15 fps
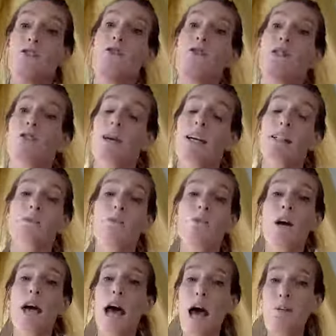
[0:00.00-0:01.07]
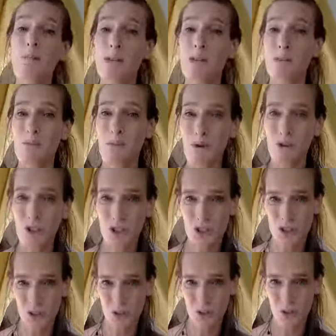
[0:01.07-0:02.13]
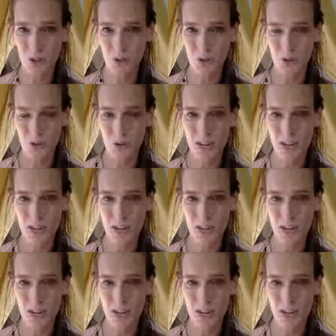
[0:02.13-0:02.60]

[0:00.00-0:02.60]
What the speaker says: You attract more happy emotions to you.